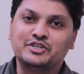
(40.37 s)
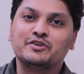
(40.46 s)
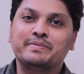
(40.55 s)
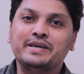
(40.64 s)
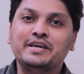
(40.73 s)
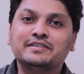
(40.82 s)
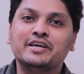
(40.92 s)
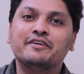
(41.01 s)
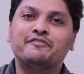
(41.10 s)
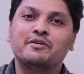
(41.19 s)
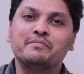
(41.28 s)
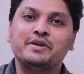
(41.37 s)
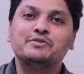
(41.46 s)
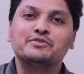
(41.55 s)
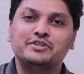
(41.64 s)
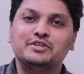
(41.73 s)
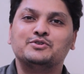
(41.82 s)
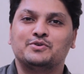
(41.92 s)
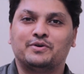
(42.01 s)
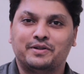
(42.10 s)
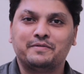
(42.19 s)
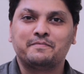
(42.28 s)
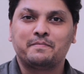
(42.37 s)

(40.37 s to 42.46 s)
It will be easier for me to teach you all.